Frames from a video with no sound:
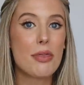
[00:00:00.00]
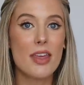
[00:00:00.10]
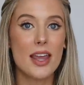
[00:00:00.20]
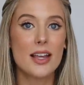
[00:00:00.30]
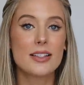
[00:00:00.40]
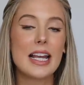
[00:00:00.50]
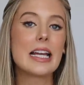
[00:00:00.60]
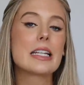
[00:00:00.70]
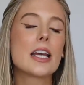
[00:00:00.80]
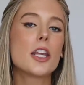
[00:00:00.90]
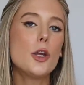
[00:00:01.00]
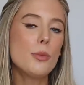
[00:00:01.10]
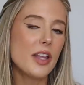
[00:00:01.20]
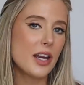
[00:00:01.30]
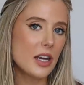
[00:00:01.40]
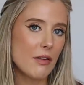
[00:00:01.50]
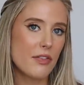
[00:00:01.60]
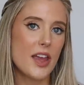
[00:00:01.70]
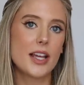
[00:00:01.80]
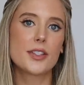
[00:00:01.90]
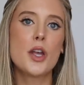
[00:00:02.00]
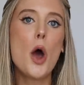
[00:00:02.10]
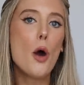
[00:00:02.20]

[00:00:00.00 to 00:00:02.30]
things and accumulate enough things